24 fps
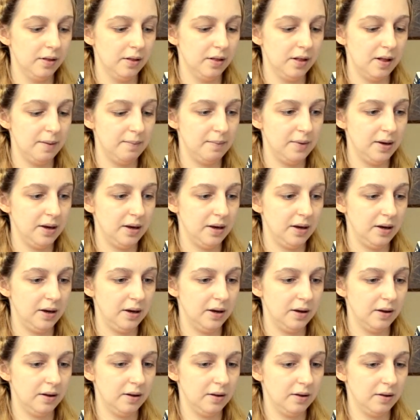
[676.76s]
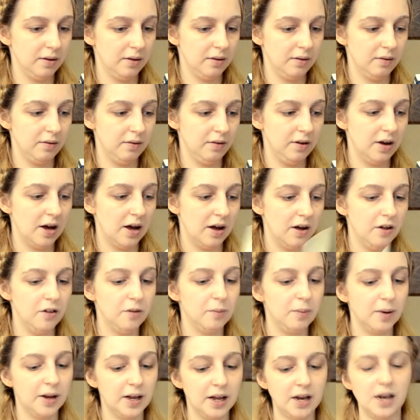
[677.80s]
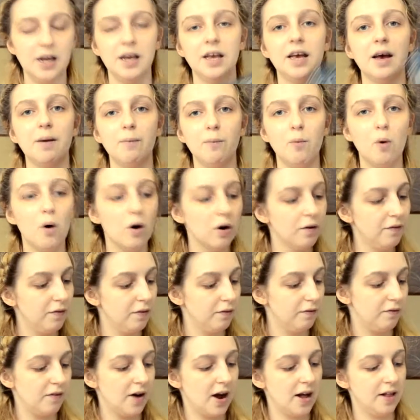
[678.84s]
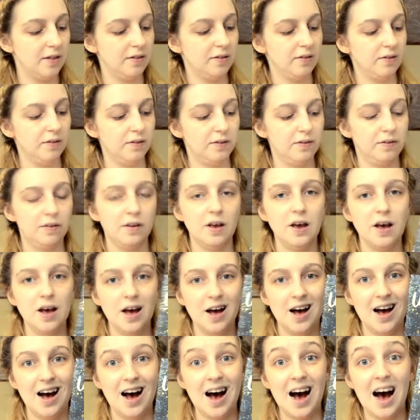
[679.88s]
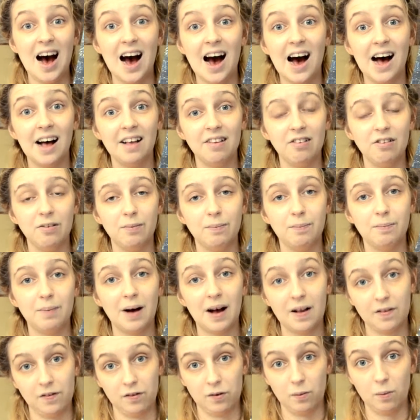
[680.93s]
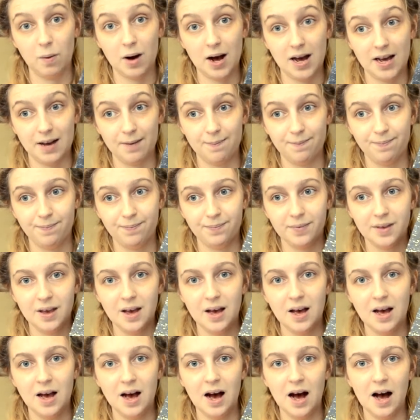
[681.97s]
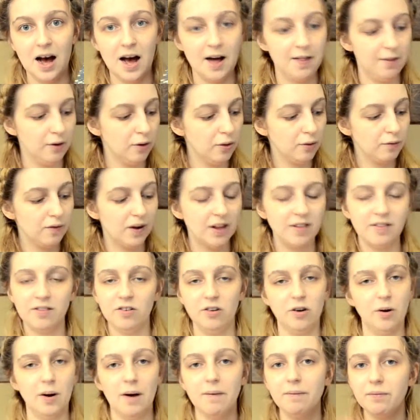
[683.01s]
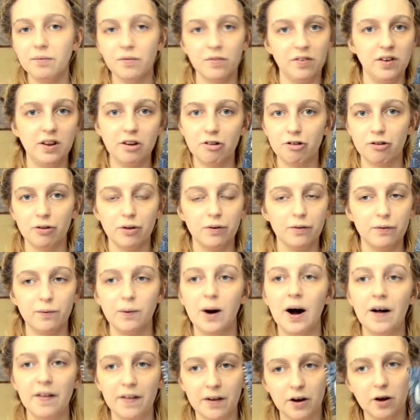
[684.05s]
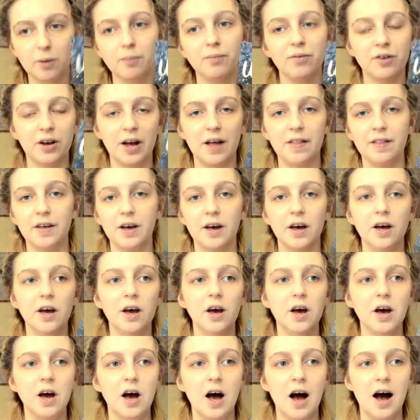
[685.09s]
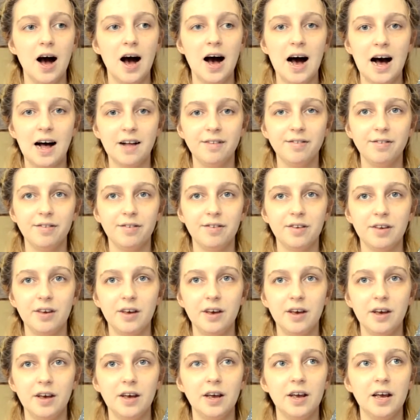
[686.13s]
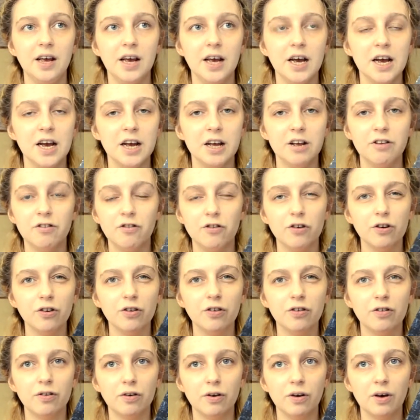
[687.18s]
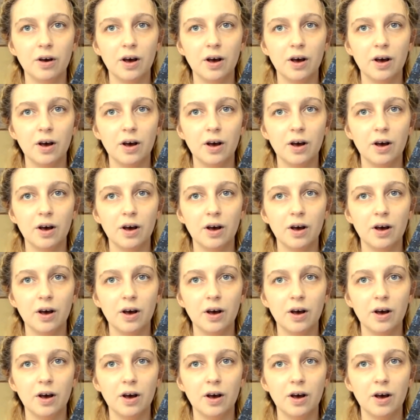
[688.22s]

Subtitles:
at the beginning, one of the friends has passed away. The other friends, you know, haven't seen each other for a while. They come together, and it's just